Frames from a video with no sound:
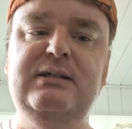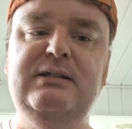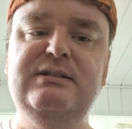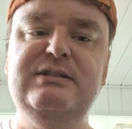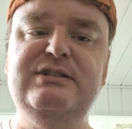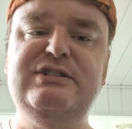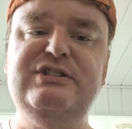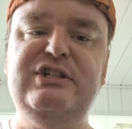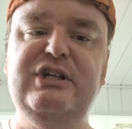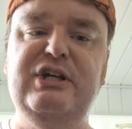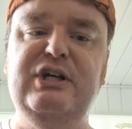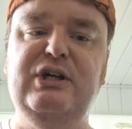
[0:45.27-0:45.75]

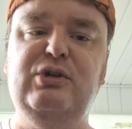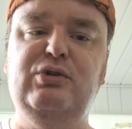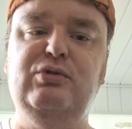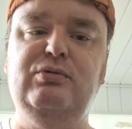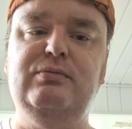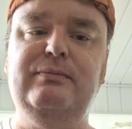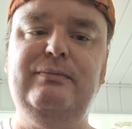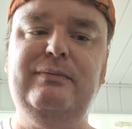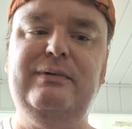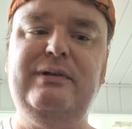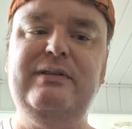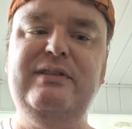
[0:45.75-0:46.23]

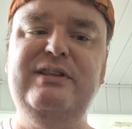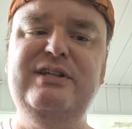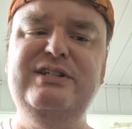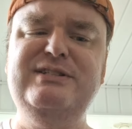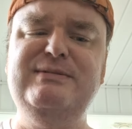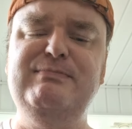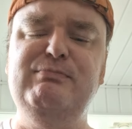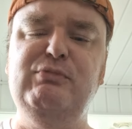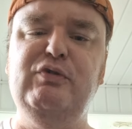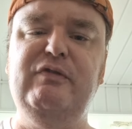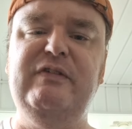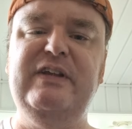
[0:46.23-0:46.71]
So,
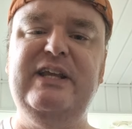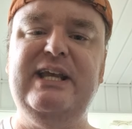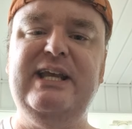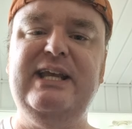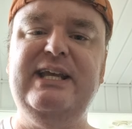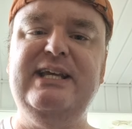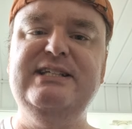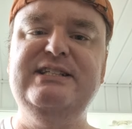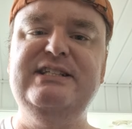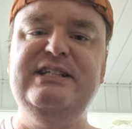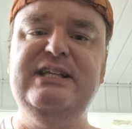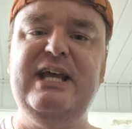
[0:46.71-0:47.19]
this movie
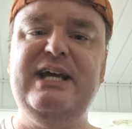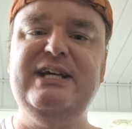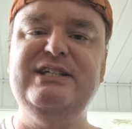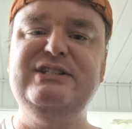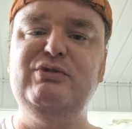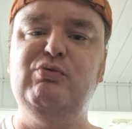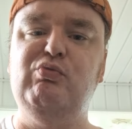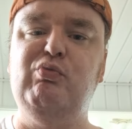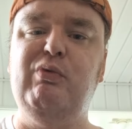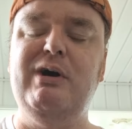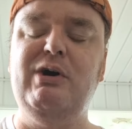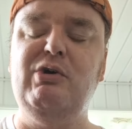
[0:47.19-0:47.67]
isn't
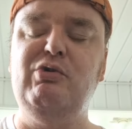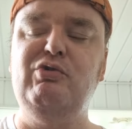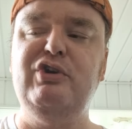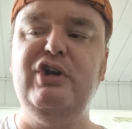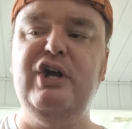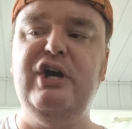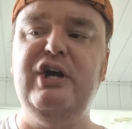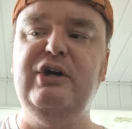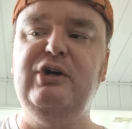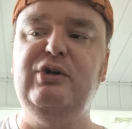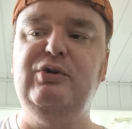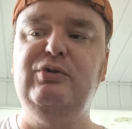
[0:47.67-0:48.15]
as well
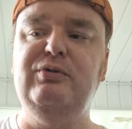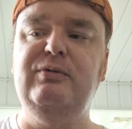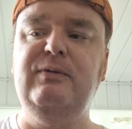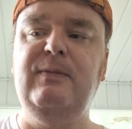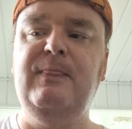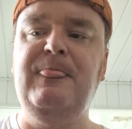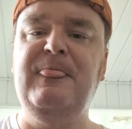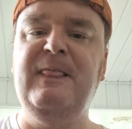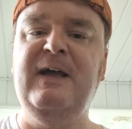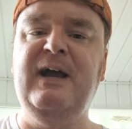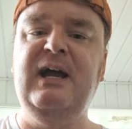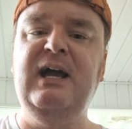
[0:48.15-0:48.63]
known.
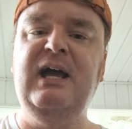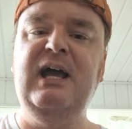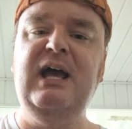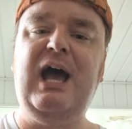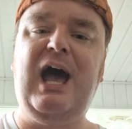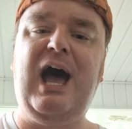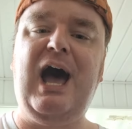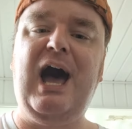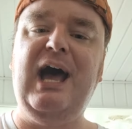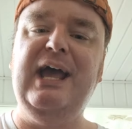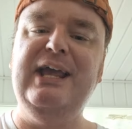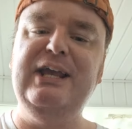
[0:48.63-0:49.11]

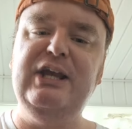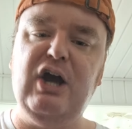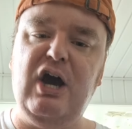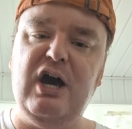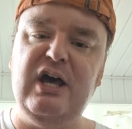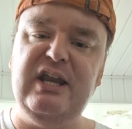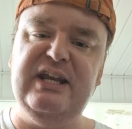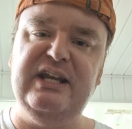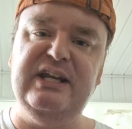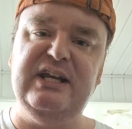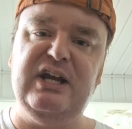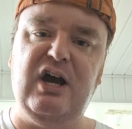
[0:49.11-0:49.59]
I
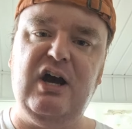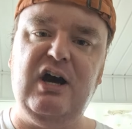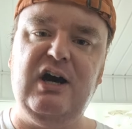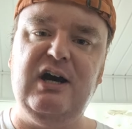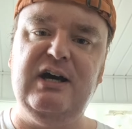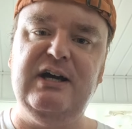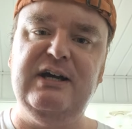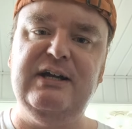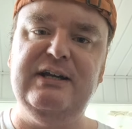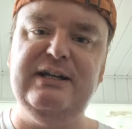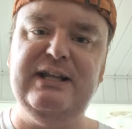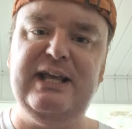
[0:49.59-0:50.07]
got it
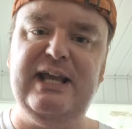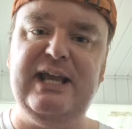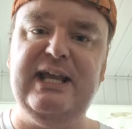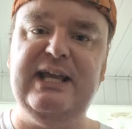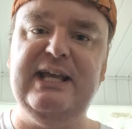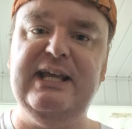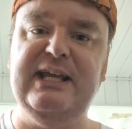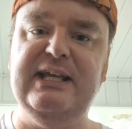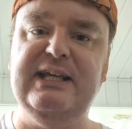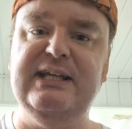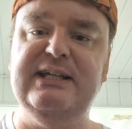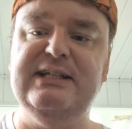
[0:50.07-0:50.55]
on
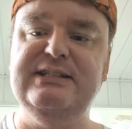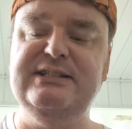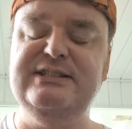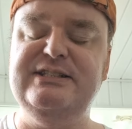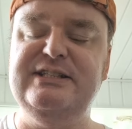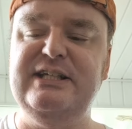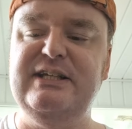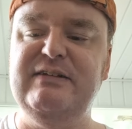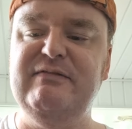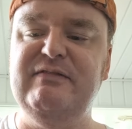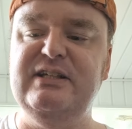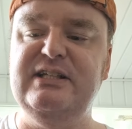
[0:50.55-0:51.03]
a
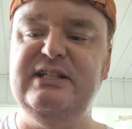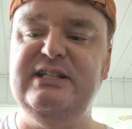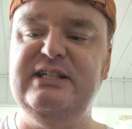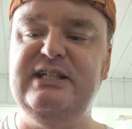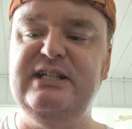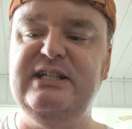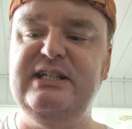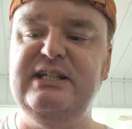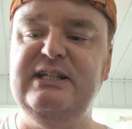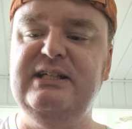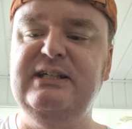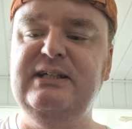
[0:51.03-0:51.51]

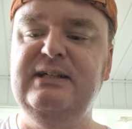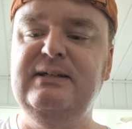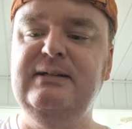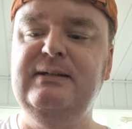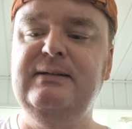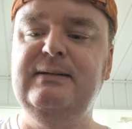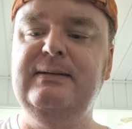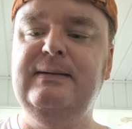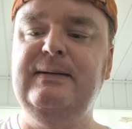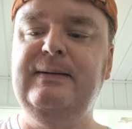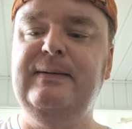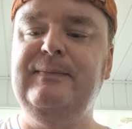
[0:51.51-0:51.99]
DVD
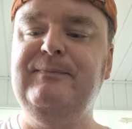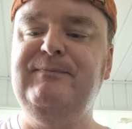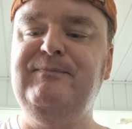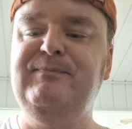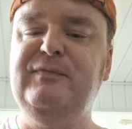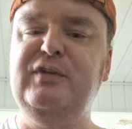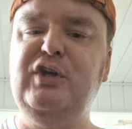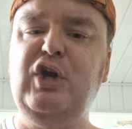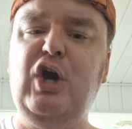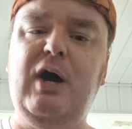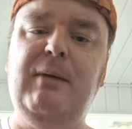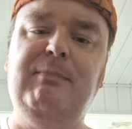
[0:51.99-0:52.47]

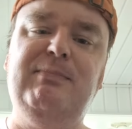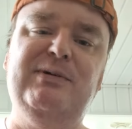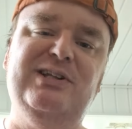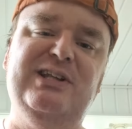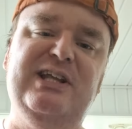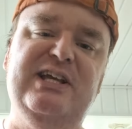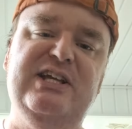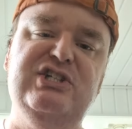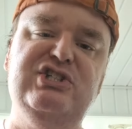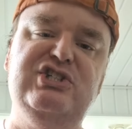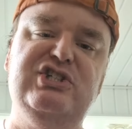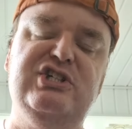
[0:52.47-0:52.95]

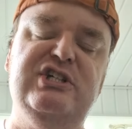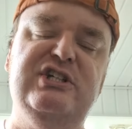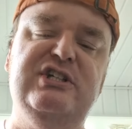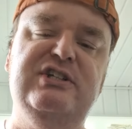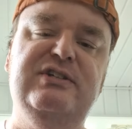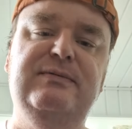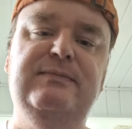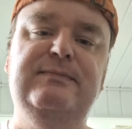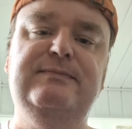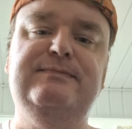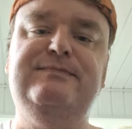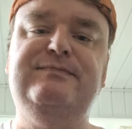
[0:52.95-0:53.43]

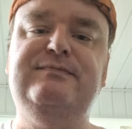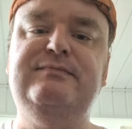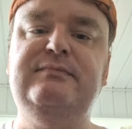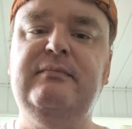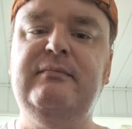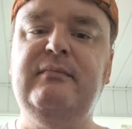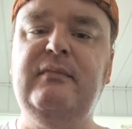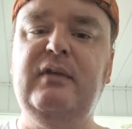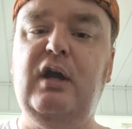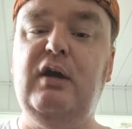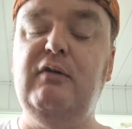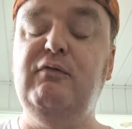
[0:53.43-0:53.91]
compilation
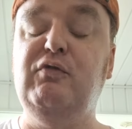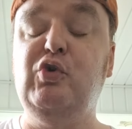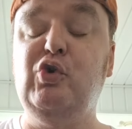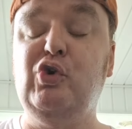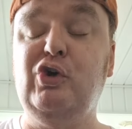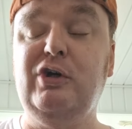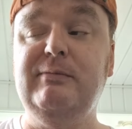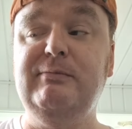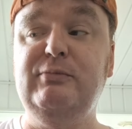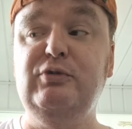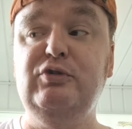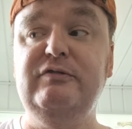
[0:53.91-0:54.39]
of
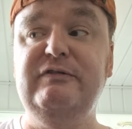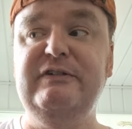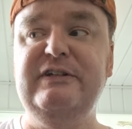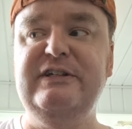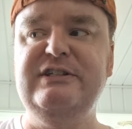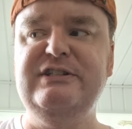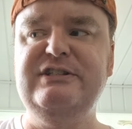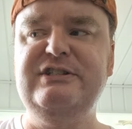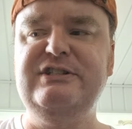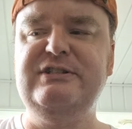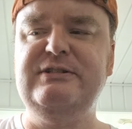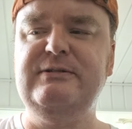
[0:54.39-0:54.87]
horror
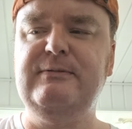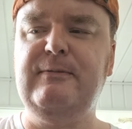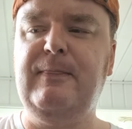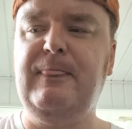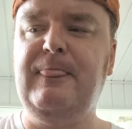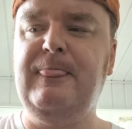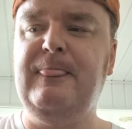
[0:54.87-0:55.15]
movies.